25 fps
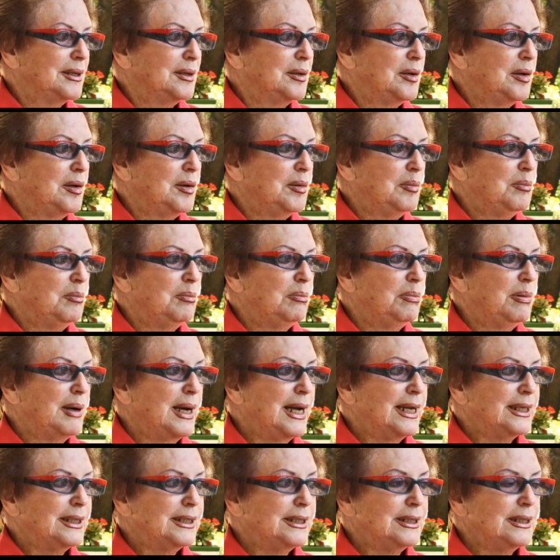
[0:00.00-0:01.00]

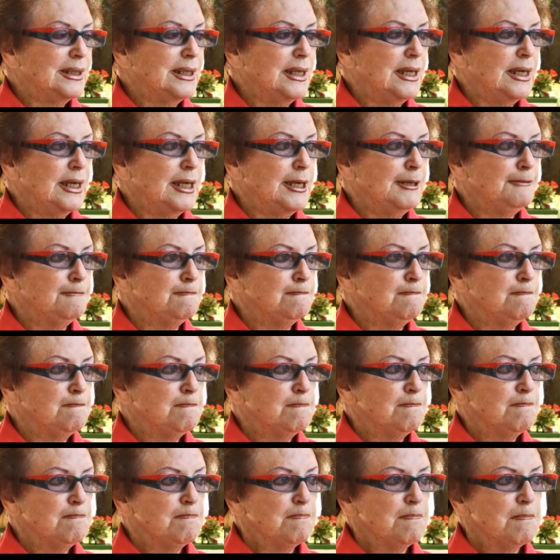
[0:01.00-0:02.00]
But
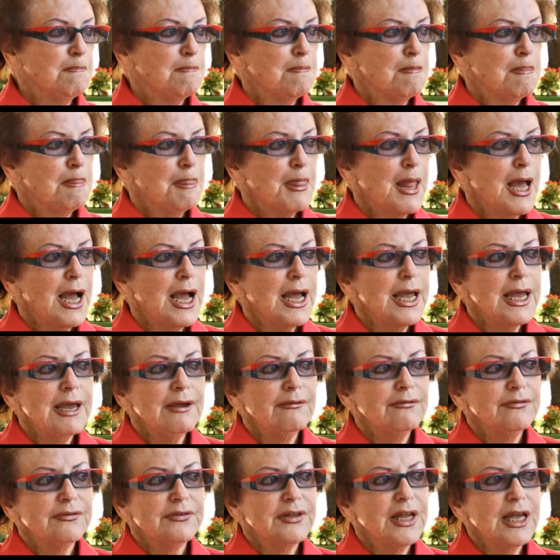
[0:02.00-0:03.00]
I
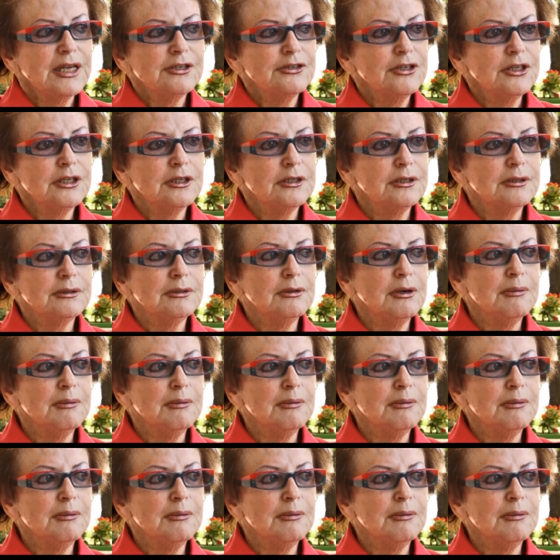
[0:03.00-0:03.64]
have nothing to